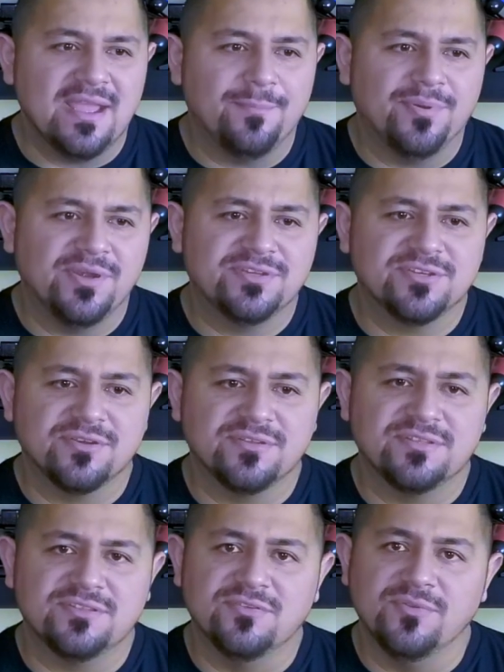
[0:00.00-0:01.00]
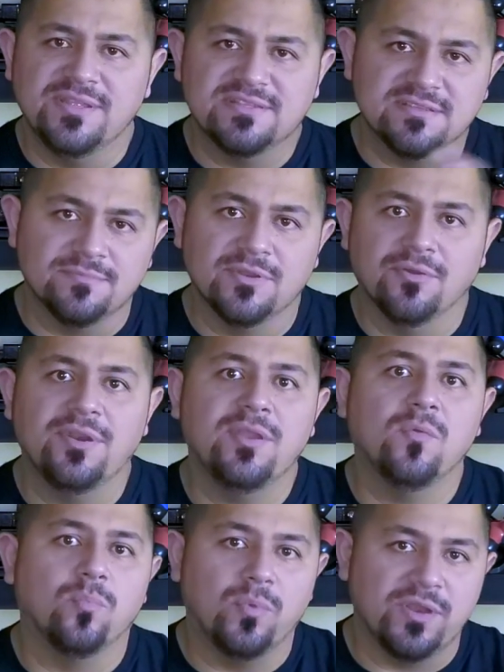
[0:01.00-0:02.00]
I'm pretty sure it's doing some
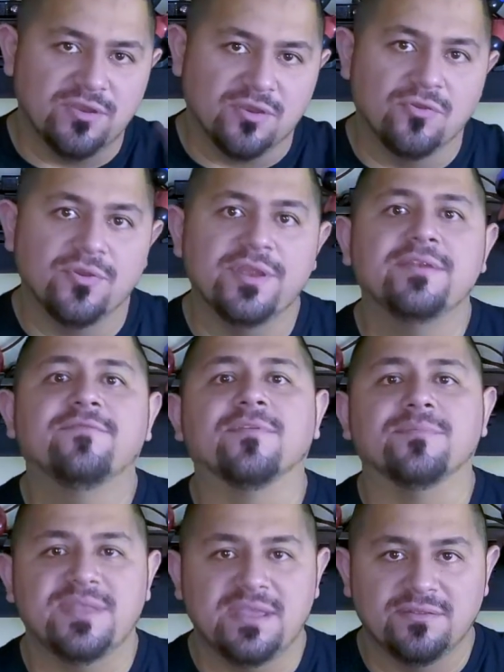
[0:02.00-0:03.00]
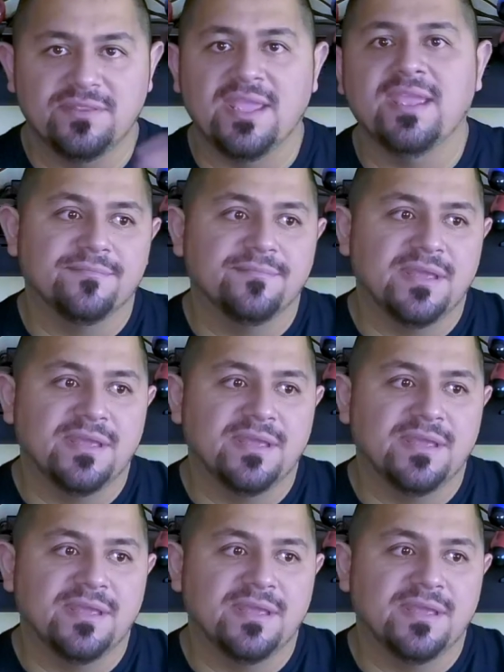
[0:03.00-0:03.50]
loading when you're going from day to day.